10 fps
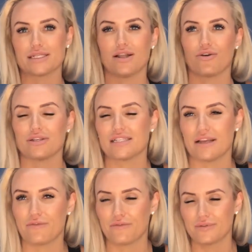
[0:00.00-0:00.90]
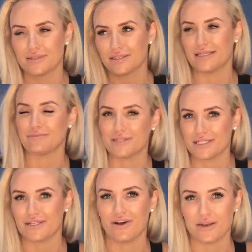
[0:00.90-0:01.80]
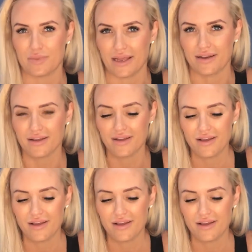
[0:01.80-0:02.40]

slower and step to the side a bit.